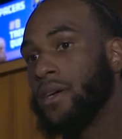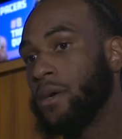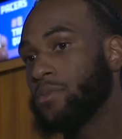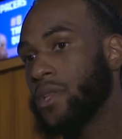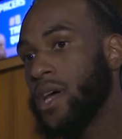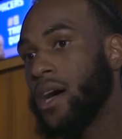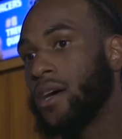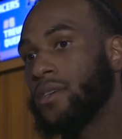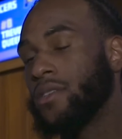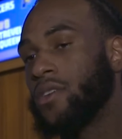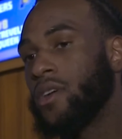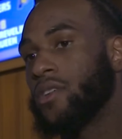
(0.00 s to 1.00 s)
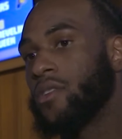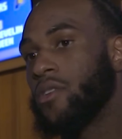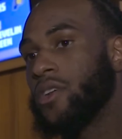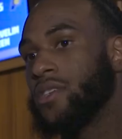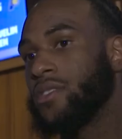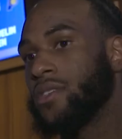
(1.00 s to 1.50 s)
Helps a lot. You know, on the
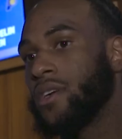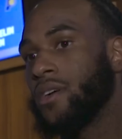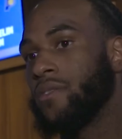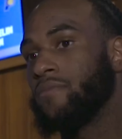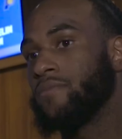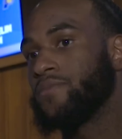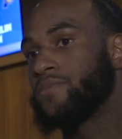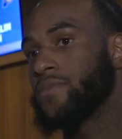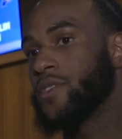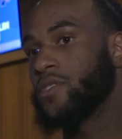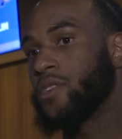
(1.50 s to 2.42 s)
court, he's, you know,